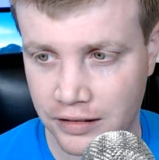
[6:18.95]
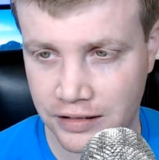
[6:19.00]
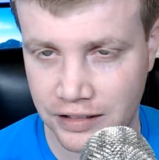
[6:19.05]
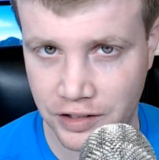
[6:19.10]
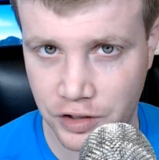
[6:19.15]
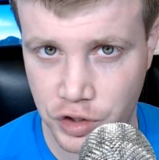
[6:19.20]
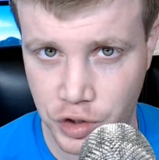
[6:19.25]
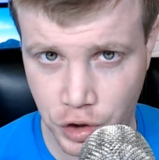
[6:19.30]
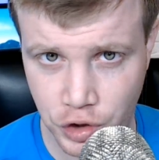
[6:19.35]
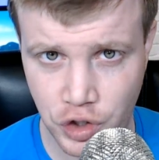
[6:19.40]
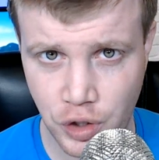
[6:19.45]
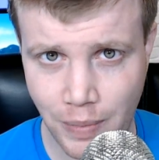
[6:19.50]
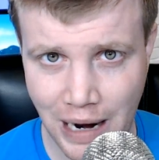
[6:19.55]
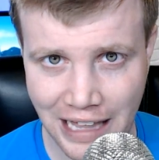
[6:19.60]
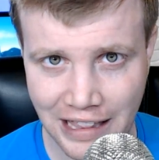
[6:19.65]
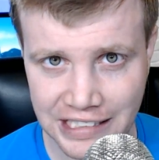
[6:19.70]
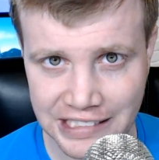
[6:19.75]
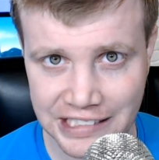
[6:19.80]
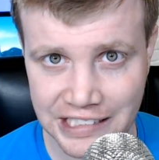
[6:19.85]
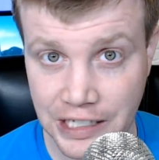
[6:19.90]
Should you buy
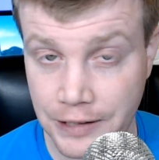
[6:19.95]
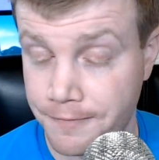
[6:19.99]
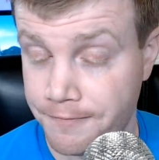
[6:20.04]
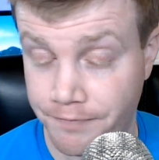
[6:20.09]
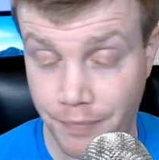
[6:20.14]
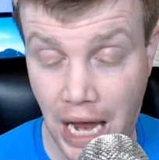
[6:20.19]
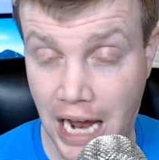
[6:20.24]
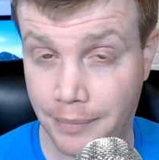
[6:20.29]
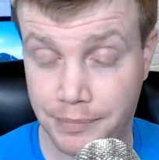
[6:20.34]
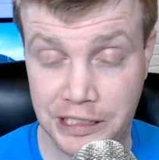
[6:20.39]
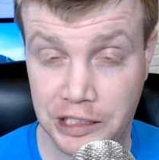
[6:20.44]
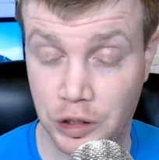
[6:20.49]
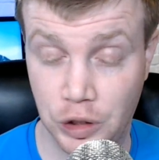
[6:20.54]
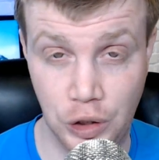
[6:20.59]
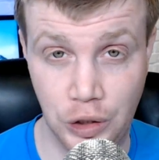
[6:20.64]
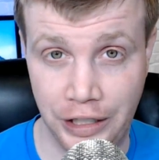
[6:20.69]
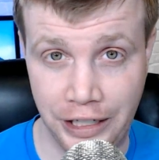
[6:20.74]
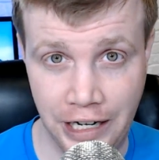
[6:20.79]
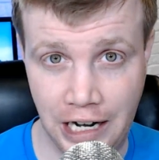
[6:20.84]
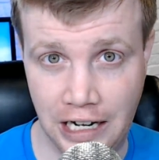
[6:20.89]
this thing?
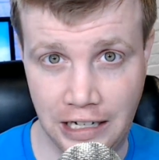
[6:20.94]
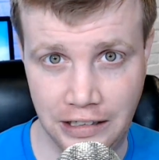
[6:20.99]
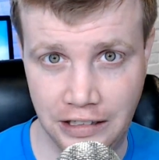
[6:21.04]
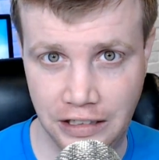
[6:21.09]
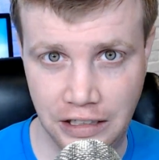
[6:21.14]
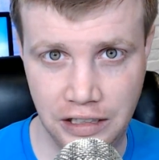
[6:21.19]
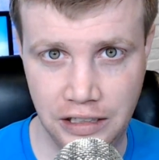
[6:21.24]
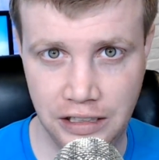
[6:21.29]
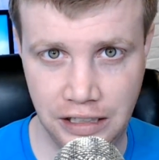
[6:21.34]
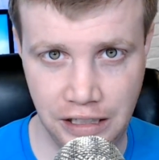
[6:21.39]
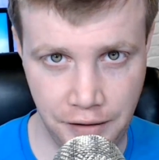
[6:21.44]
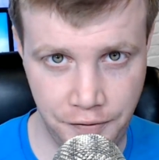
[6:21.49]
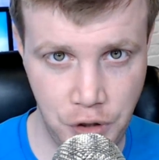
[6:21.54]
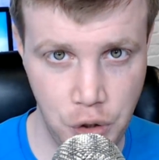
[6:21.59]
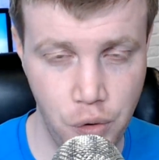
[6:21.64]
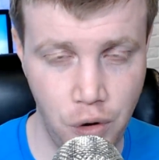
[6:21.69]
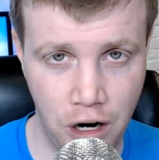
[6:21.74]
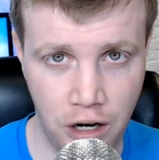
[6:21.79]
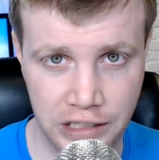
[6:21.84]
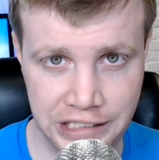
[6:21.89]
Absolutely not. If you
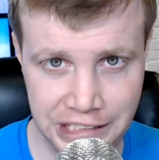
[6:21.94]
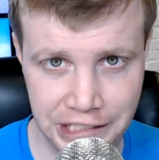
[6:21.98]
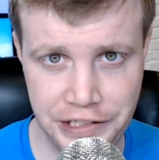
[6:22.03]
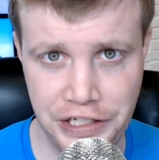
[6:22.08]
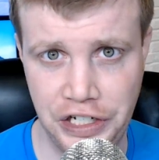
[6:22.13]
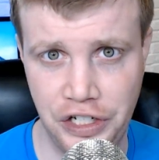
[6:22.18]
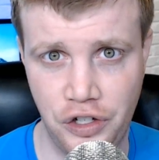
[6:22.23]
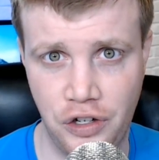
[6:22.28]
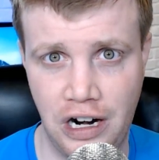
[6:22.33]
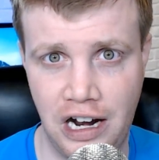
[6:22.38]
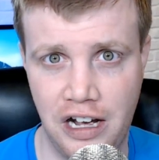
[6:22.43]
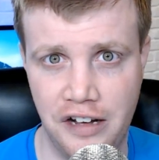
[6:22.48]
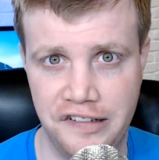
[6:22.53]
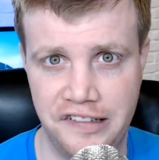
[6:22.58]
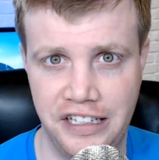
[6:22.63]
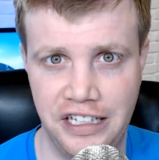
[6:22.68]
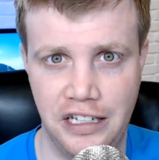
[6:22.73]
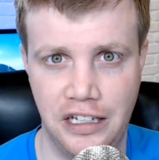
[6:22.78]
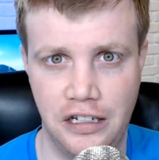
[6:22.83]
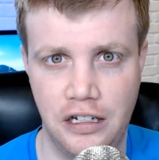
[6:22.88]
are sitting in your house
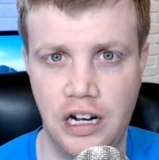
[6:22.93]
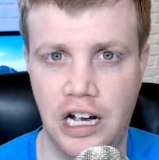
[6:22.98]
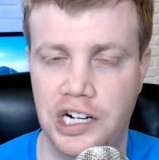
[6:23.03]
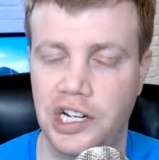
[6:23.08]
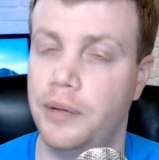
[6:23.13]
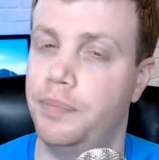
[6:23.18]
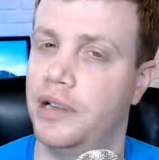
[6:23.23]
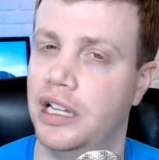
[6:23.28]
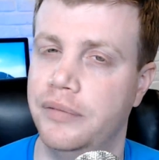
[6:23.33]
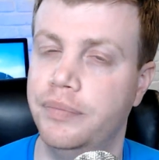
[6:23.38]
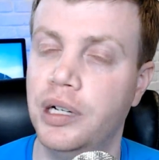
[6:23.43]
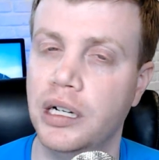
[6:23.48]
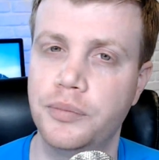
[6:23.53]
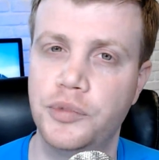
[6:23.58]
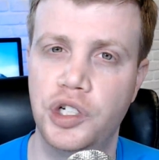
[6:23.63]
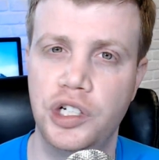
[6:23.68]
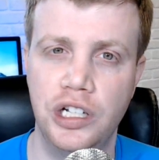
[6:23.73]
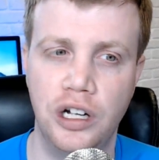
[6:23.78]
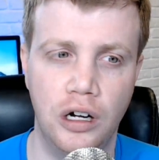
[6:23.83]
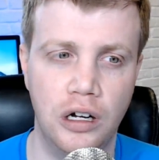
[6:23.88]
thinking, God, I play
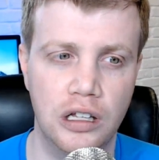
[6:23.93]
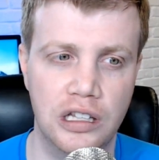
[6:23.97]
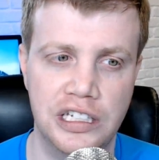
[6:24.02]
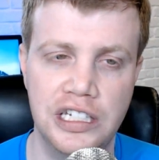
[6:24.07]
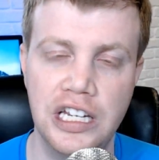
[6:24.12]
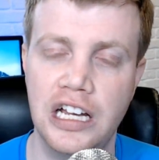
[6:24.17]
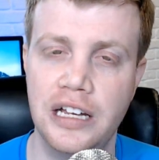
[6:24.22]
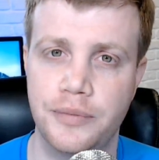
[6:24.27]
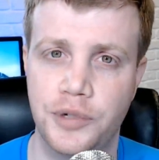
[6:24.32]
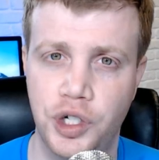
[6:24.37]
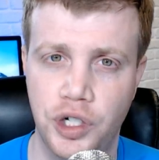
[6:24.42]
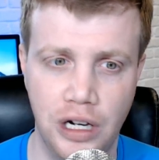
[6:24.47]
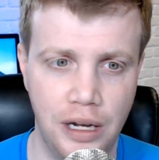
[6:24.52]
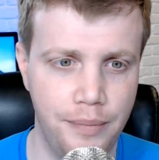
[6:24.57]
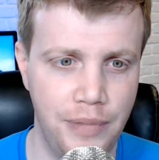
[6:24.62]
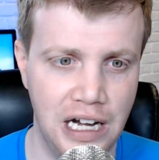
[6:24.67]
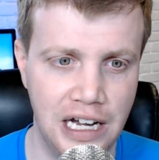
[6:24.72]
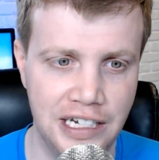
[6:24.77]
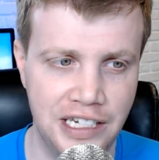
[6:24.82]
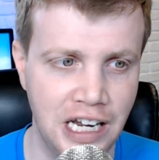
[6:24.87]
PUBG all the time, should I
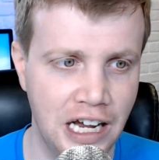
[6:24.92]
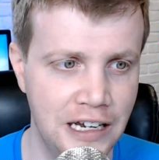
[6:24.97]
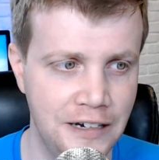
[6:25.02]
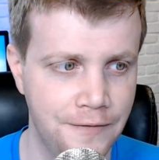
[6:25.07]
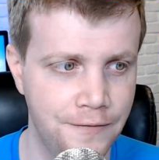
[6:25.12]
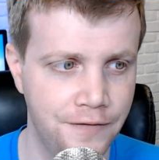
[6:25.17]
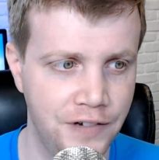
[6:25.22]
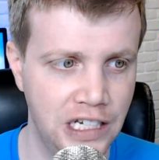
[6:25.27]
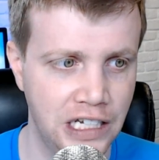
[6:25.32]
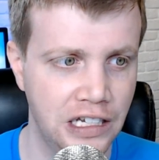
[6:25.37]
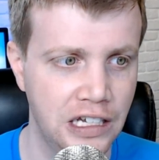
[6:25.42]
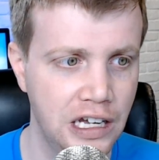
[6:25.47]
buy a Titan V?